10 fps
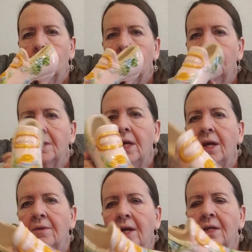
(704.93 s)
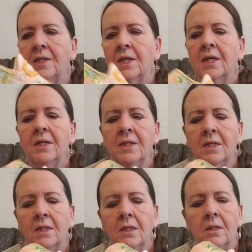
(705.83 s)
We'll see how that
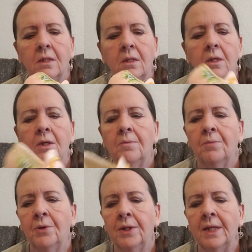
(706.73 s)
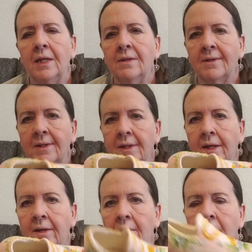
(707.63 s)
does. You could put things in
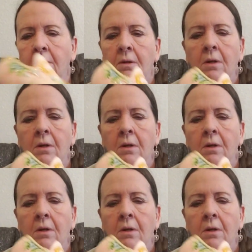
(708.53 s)
there,